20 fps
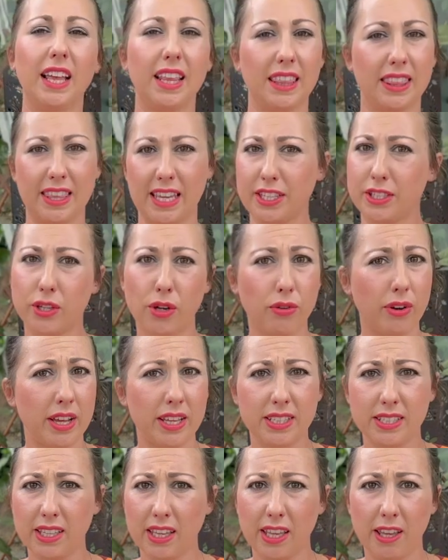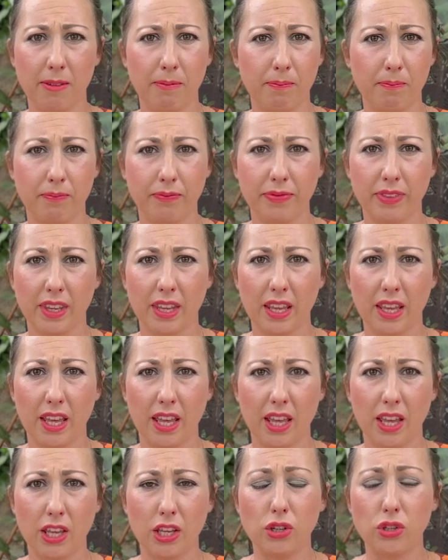That's crazy.
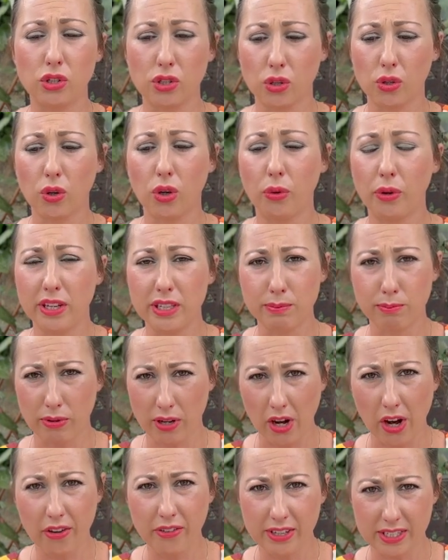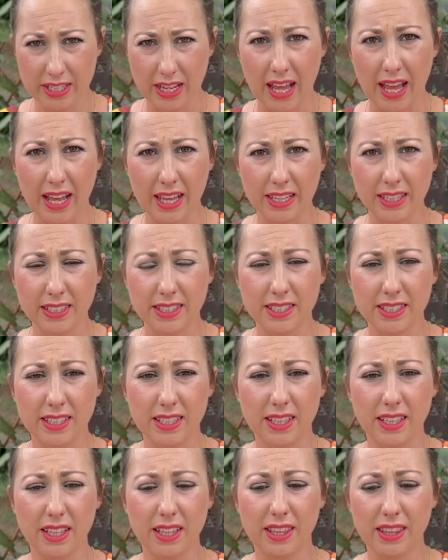You should always prioritise
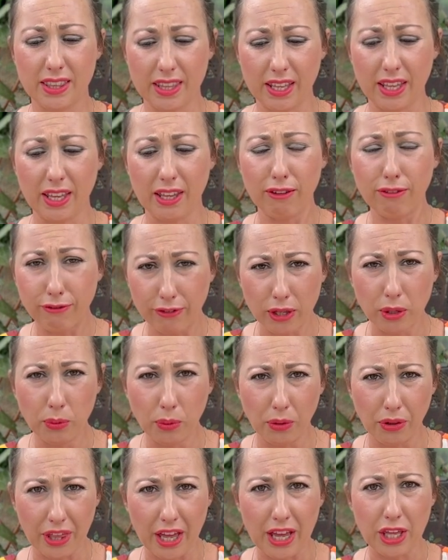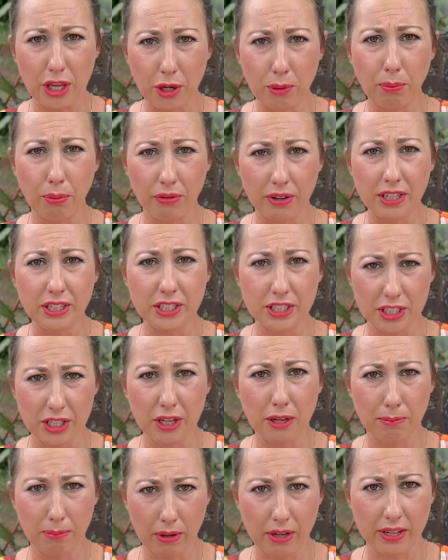the fuel that you put into
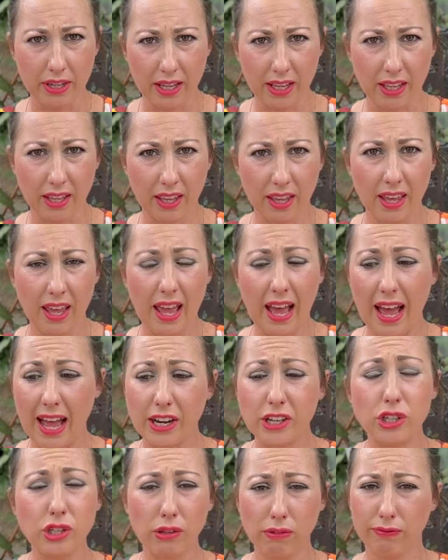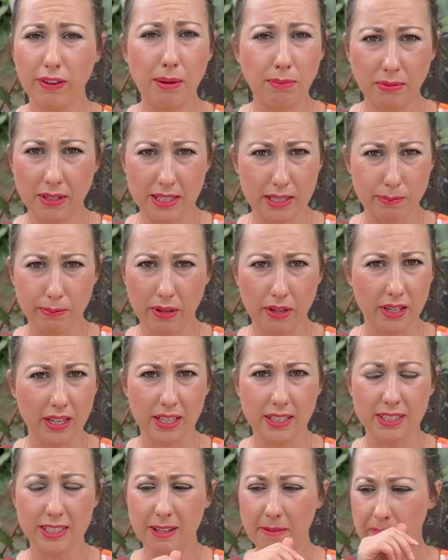your body and your family's
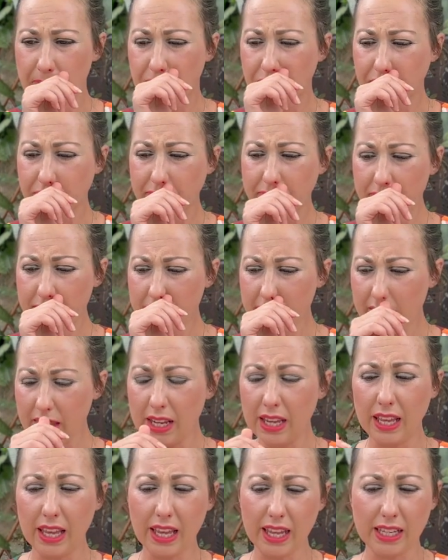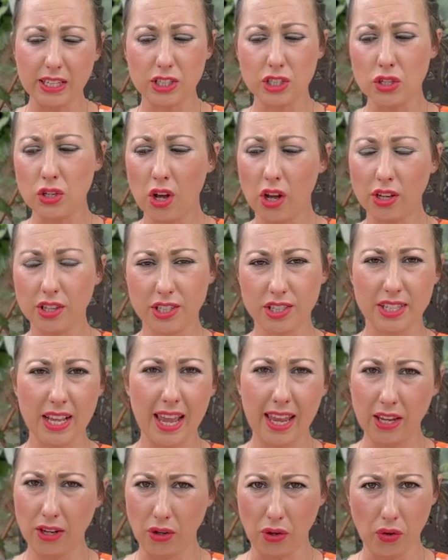bodies. It's not
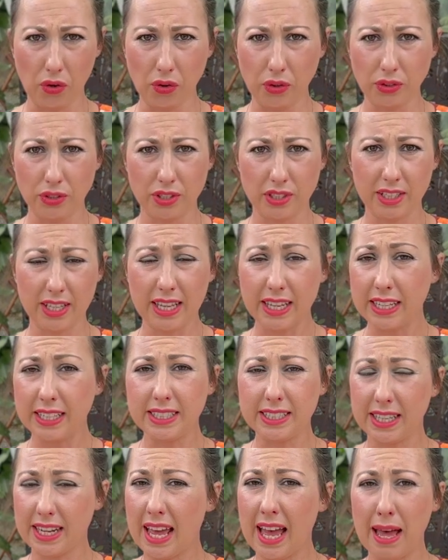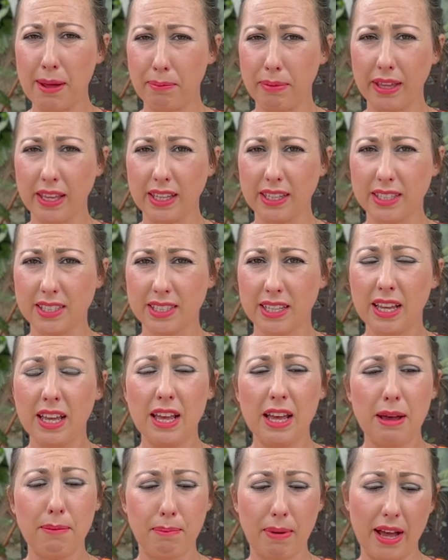setting good eating habits
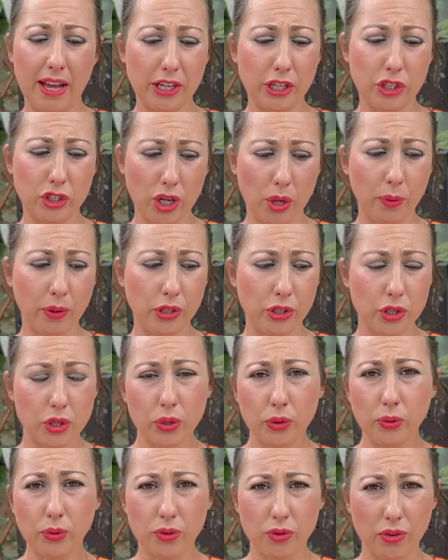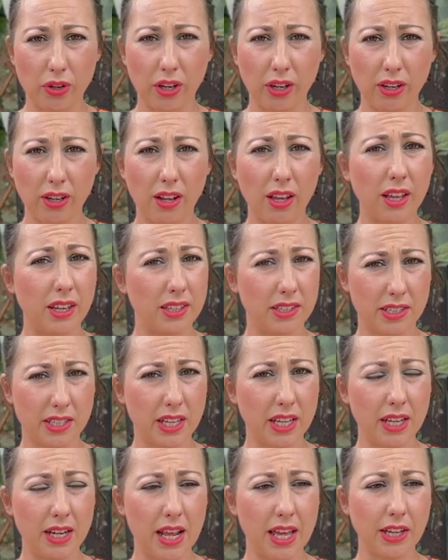by showing children and
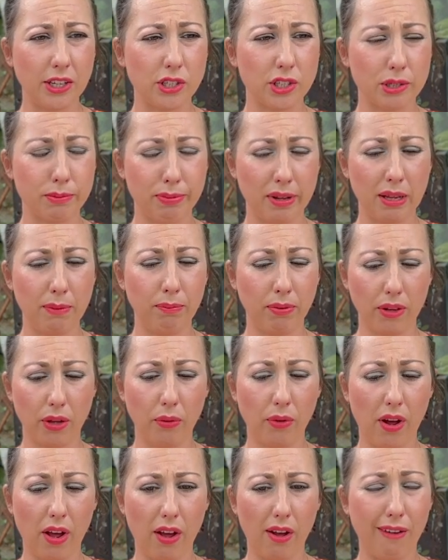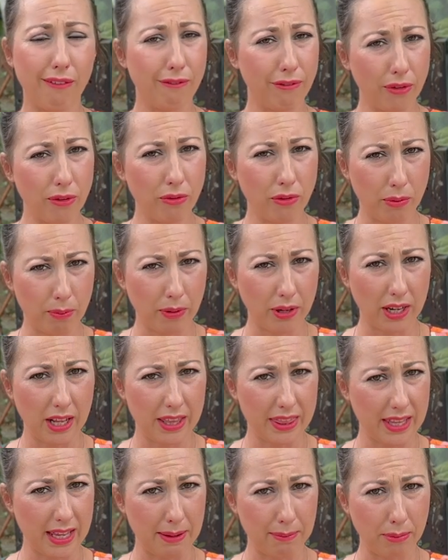teenagers, people who are vulnerable
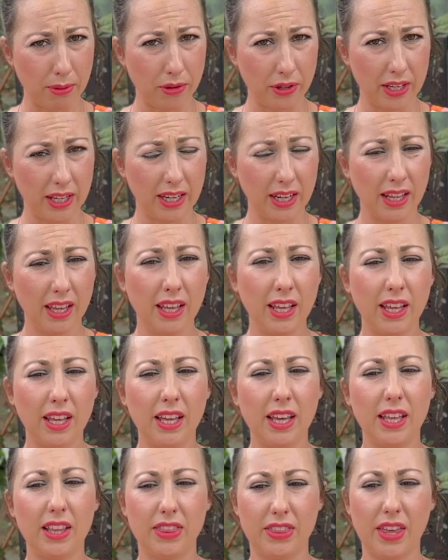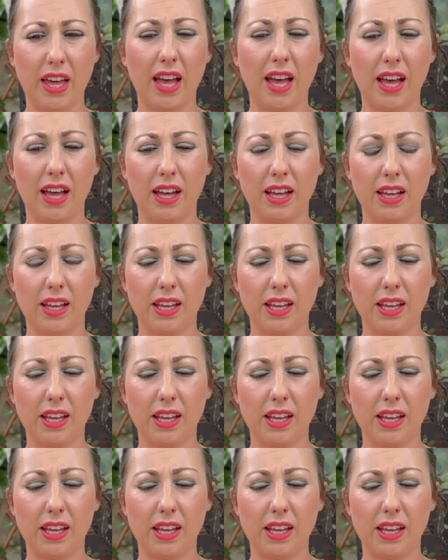at that point, that